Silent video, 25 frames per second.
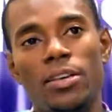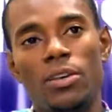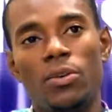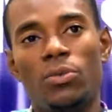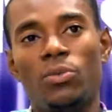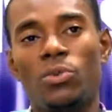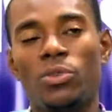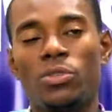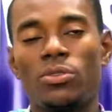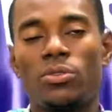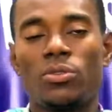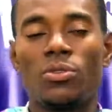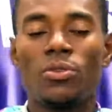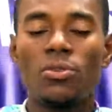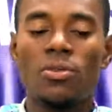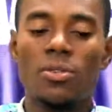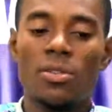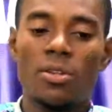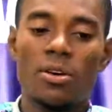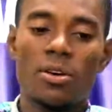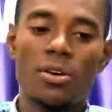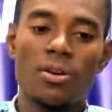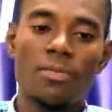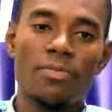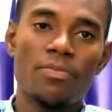
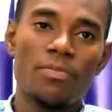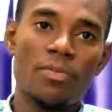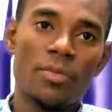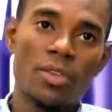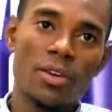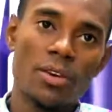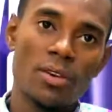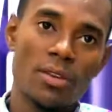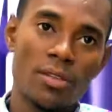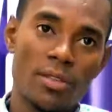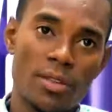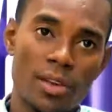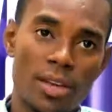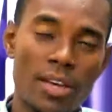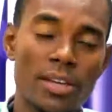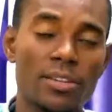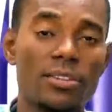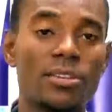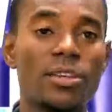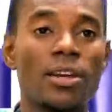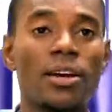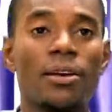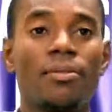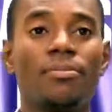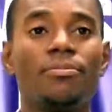the
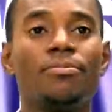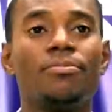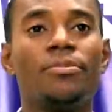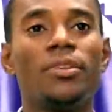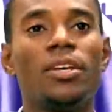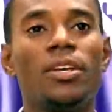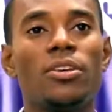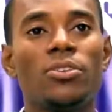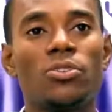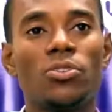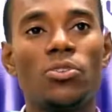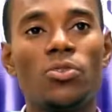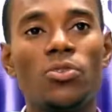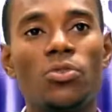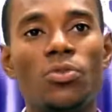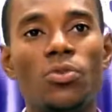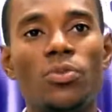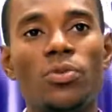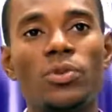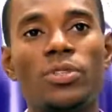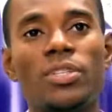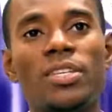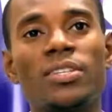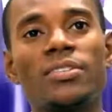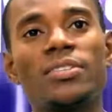cashier? So
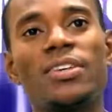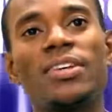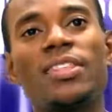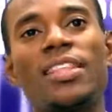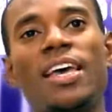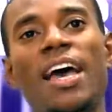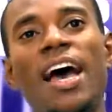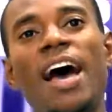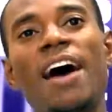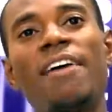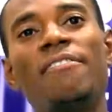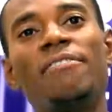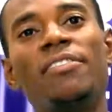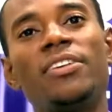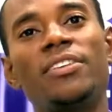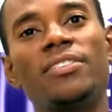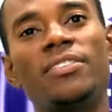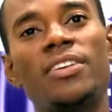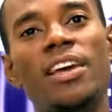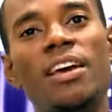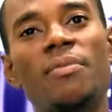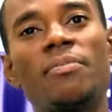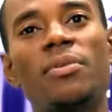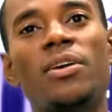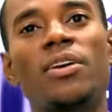it says that the average
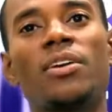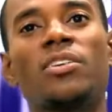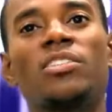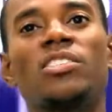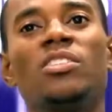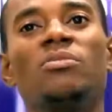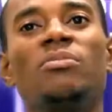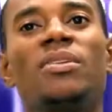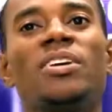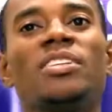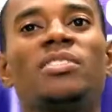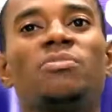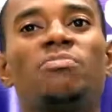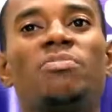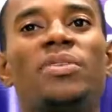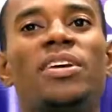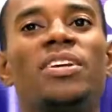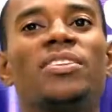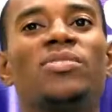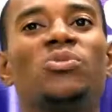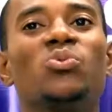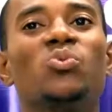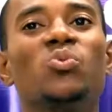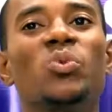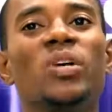time a customer
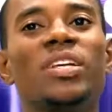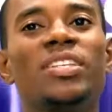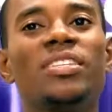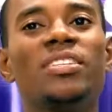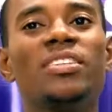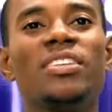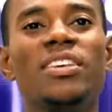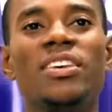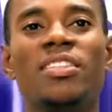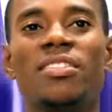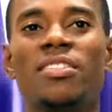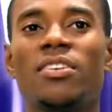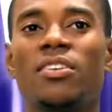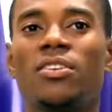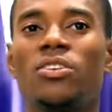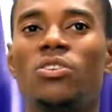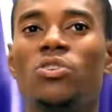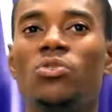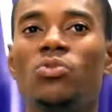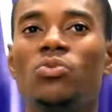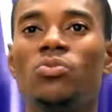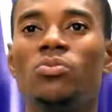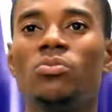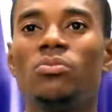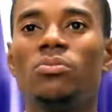spends waiting in the
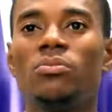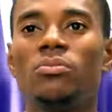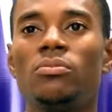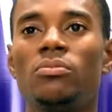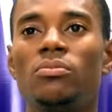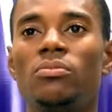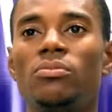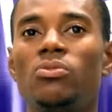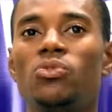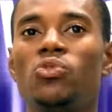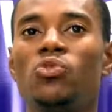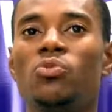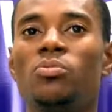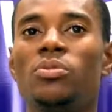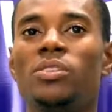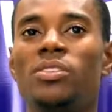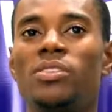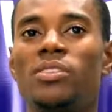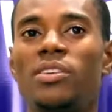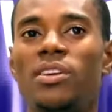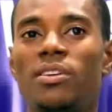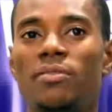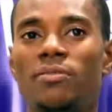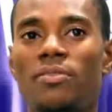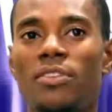queue to be
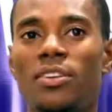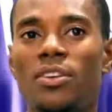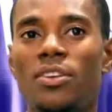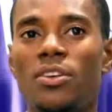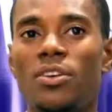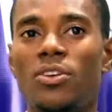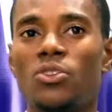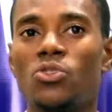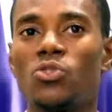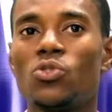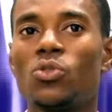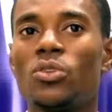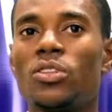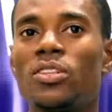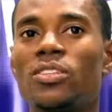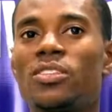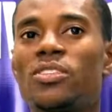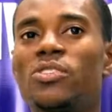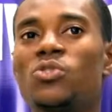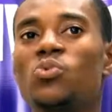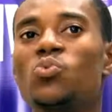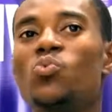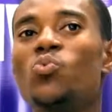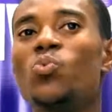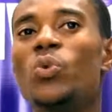served. So this
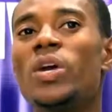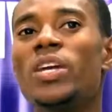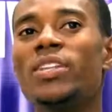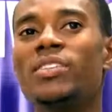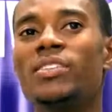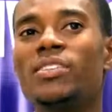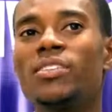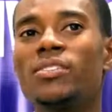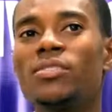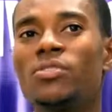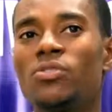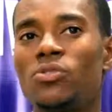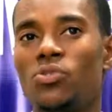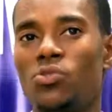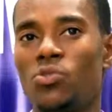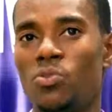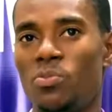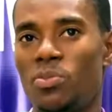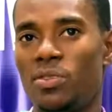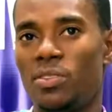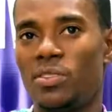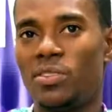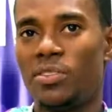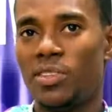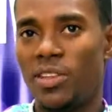is waiting to
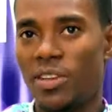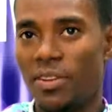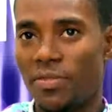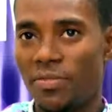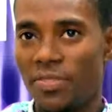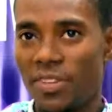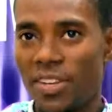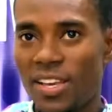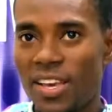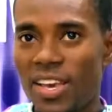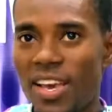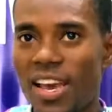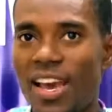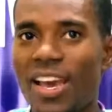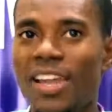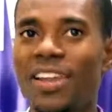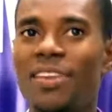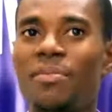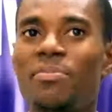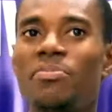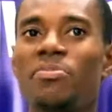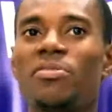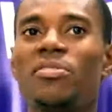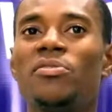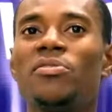be served, and the
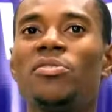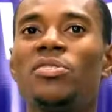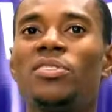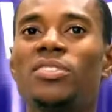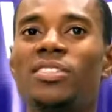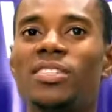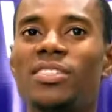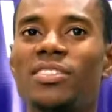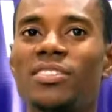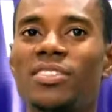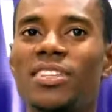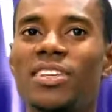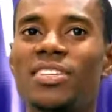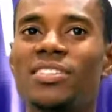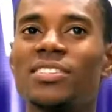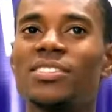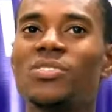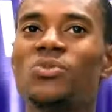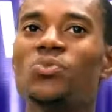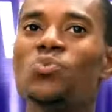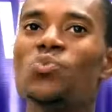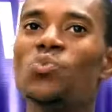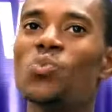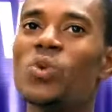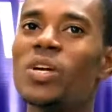previous instance
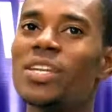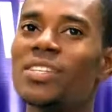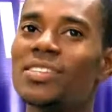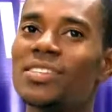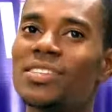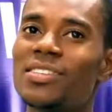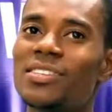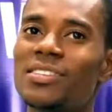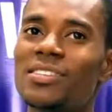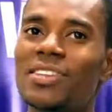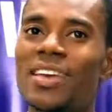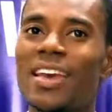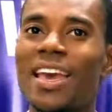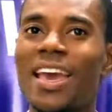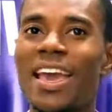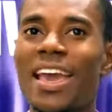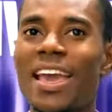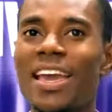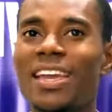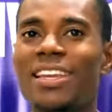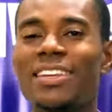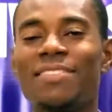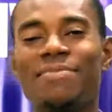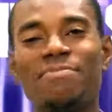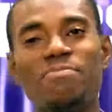is waiting
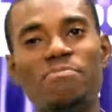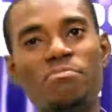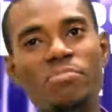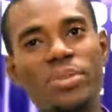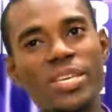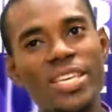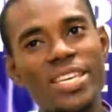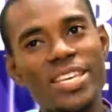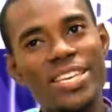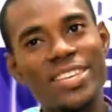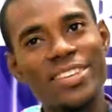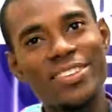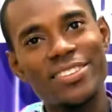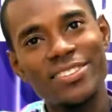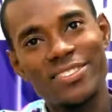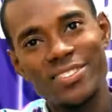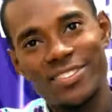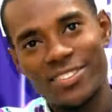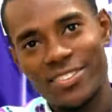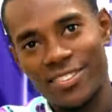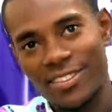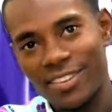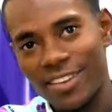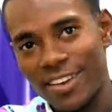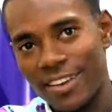and being
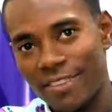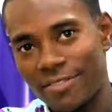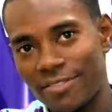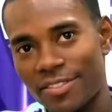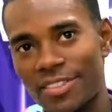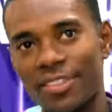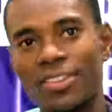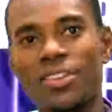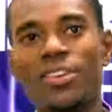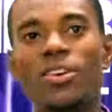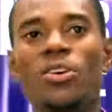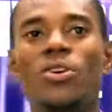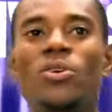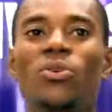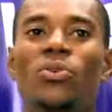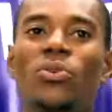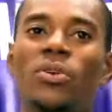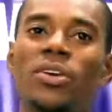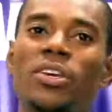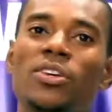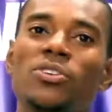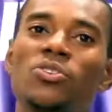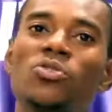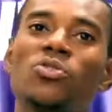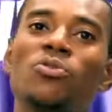served.
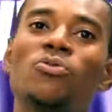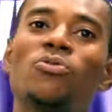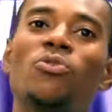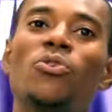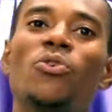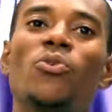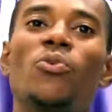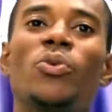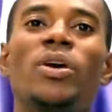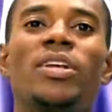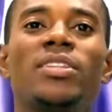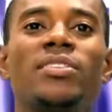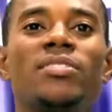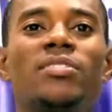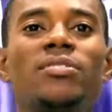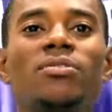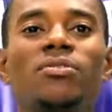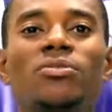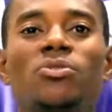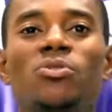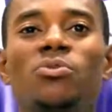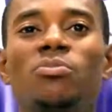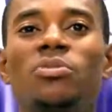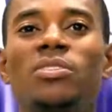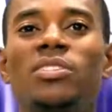Okay, so for waiting
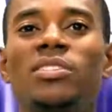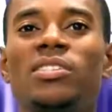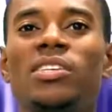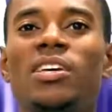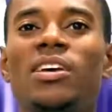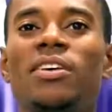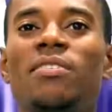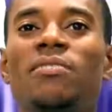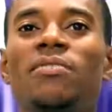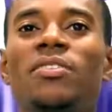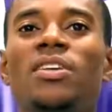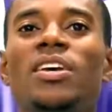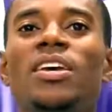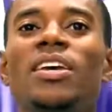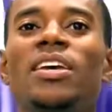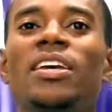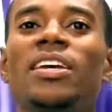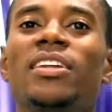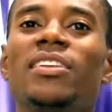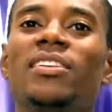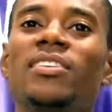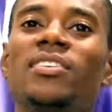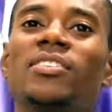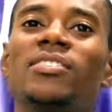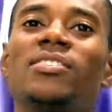to be served,
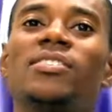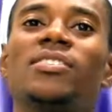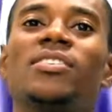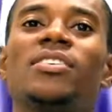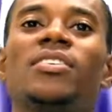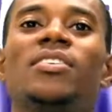it is